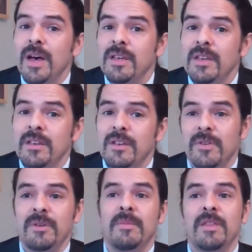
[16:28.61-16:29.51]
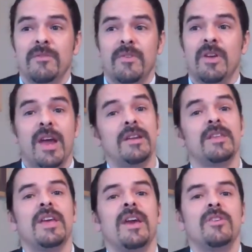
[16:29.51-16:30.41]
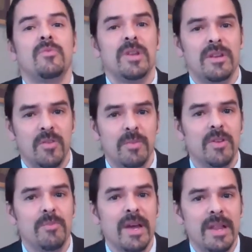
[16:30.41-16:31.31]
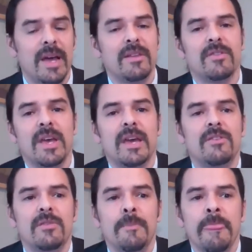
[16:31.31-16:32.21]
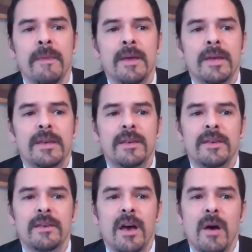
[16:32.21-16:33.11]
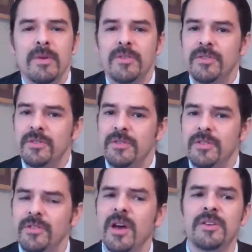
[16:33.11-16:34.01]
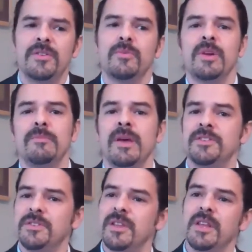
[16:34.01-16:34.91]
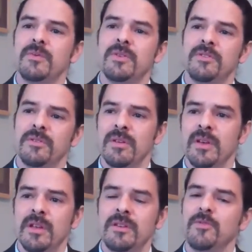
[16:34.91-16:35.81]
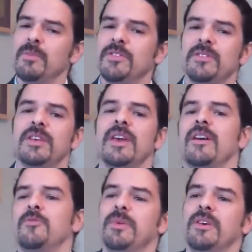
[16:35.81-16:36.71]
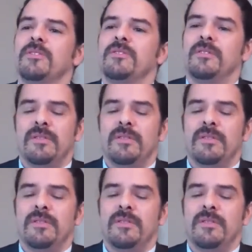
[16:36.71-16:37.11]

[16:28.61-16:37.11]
He even, at the very end of the case, when he dismissed my client's case, he almost stuttered when he mentioned that he was dismissing the case, because